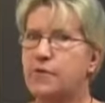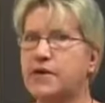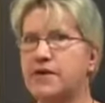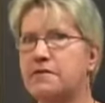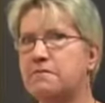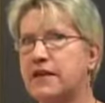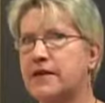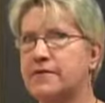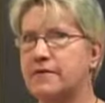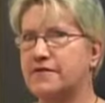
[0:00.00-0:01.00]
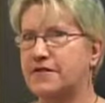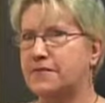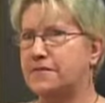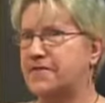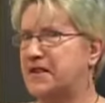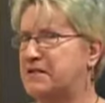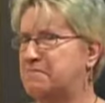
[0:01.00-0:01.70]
We kind of